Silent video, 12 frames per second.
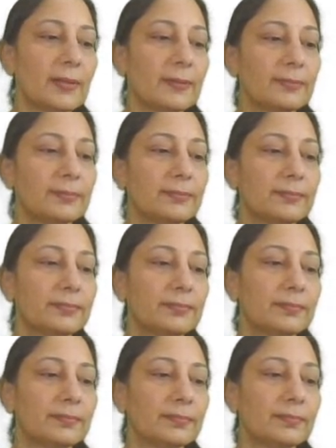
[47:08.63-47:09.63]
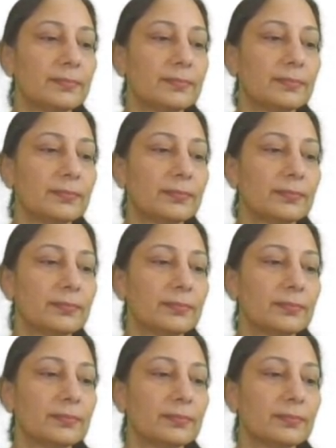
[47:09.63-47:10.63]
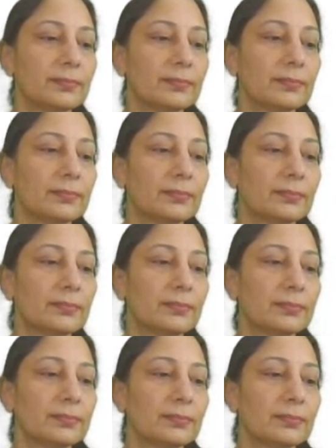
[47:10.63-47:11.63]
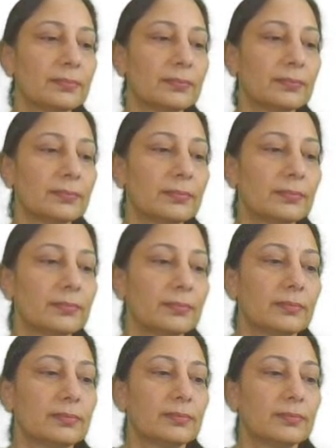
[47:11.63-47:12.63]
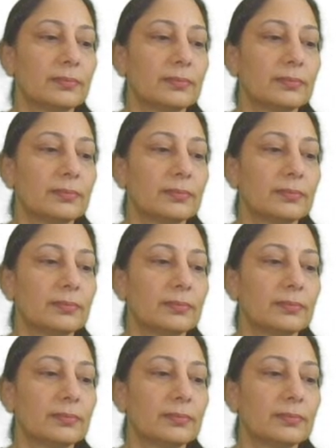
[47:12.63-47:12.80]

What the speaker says: No one is speaking in this clip.